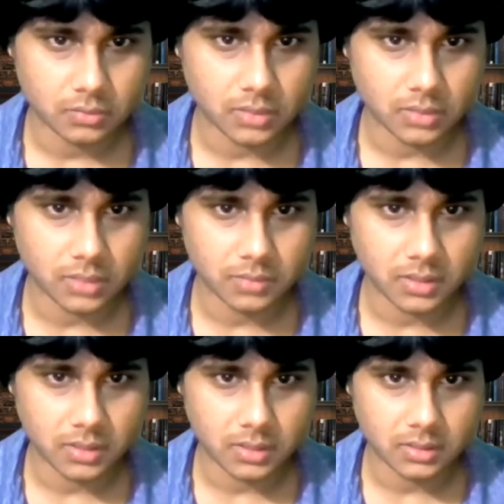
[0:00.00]
to
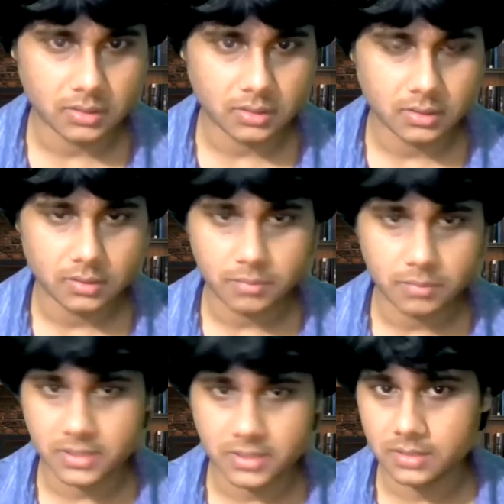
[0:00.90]
eliminate
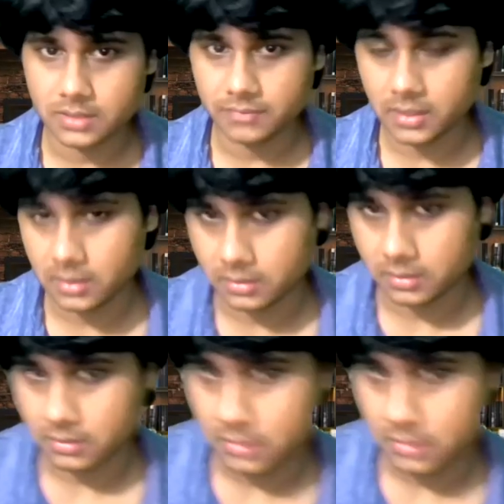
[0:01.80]
best defender.